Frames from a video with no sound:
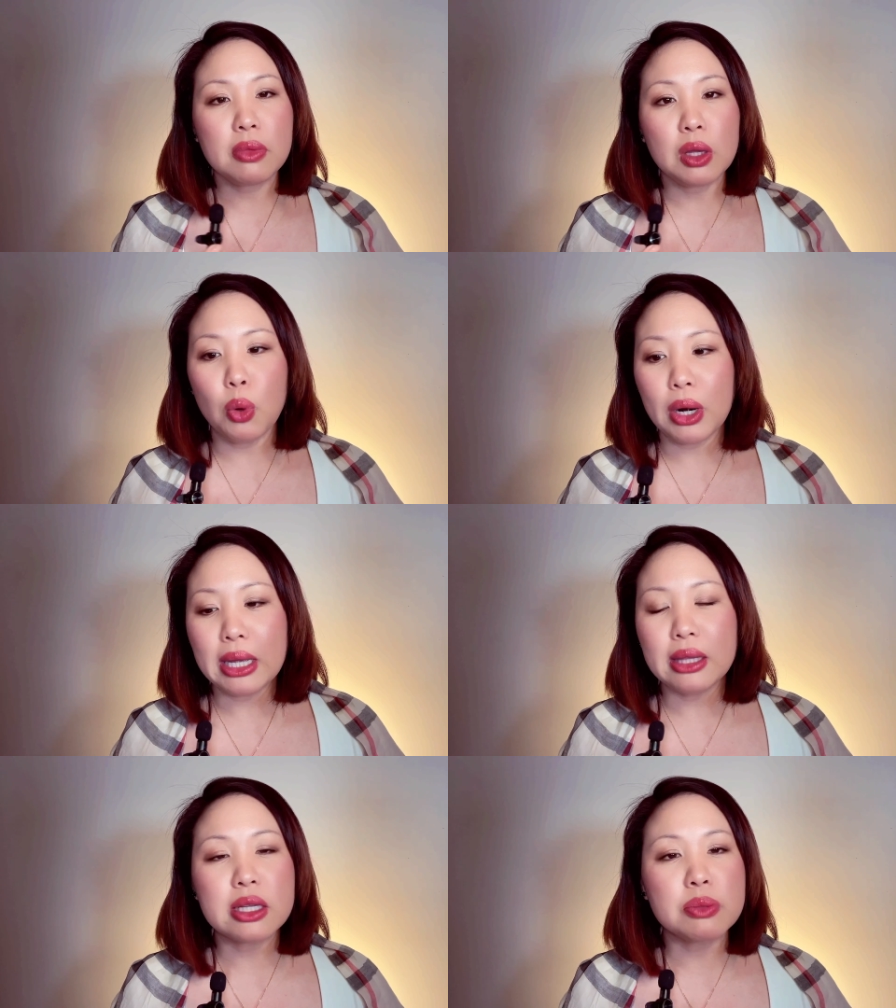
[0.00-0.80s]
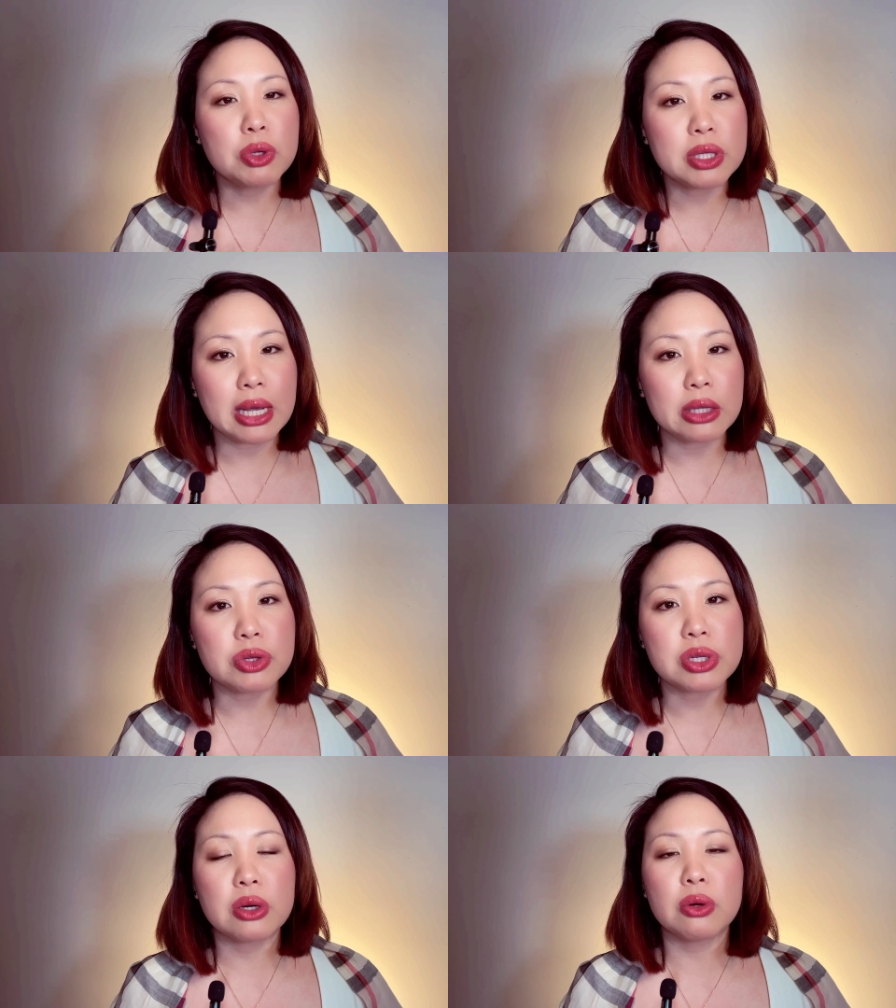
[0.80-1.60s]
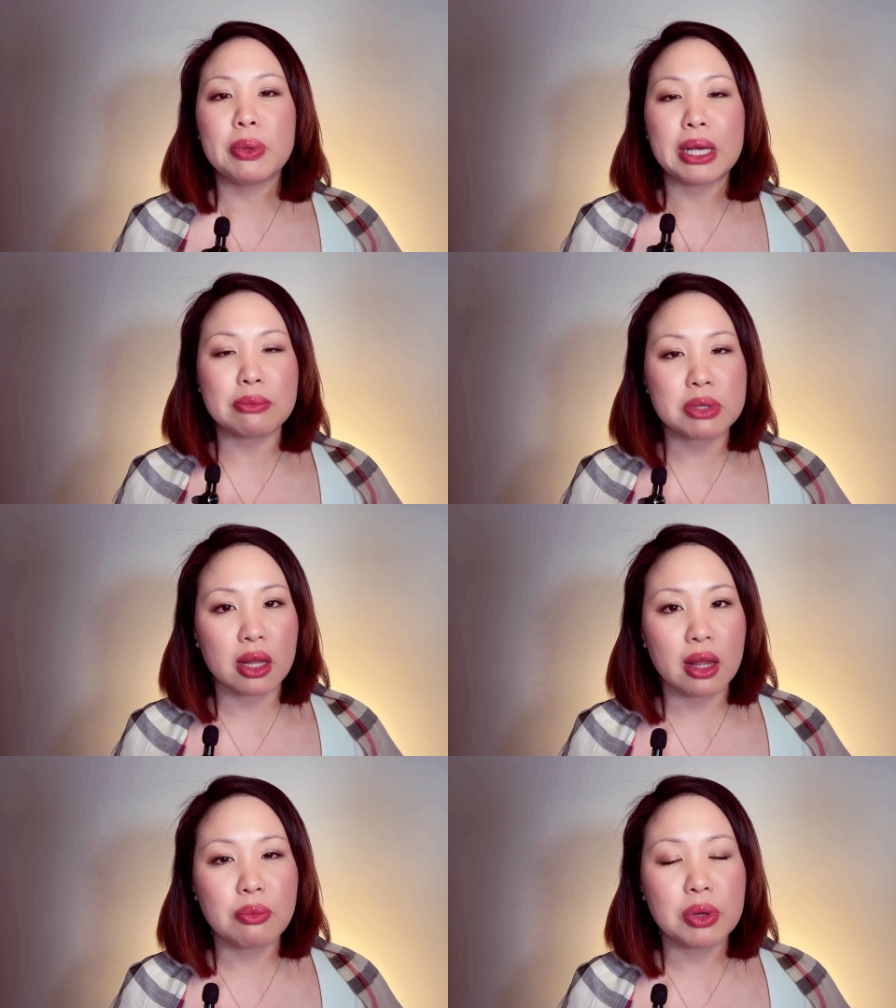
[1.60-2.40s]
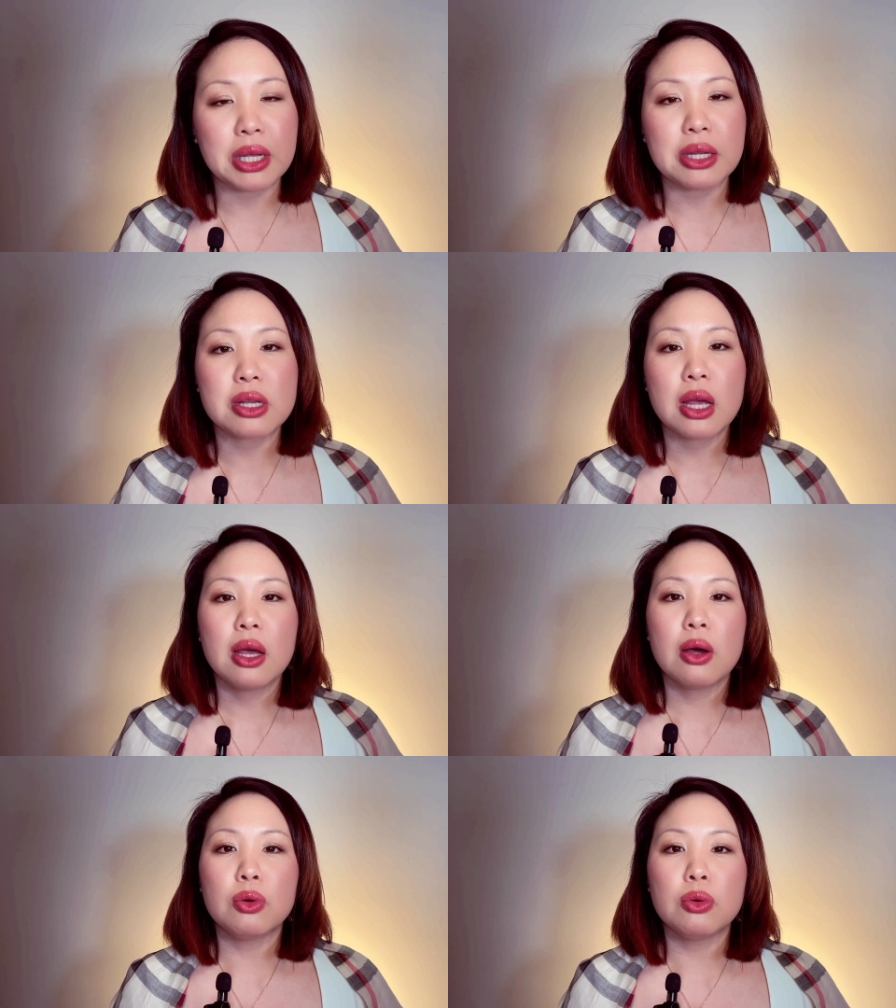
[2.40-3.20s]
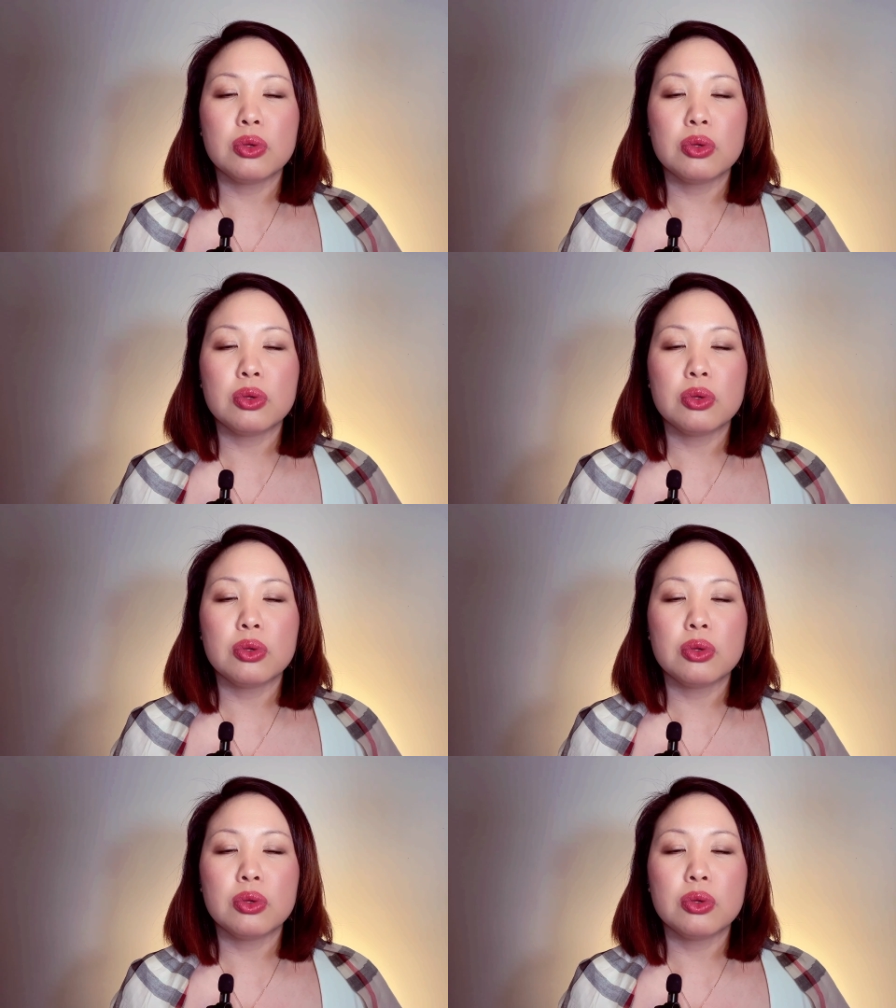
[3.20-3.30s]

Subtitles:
who are in this music industry or become celebrities who